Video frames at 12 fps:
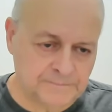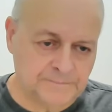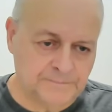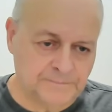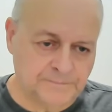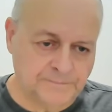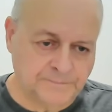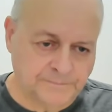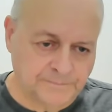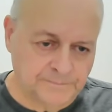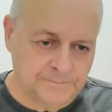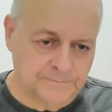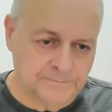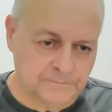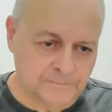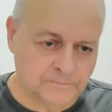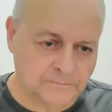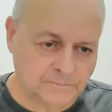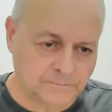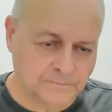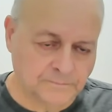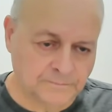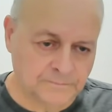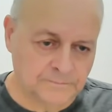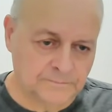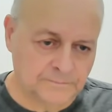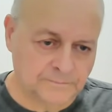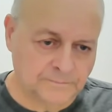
Nothing is said.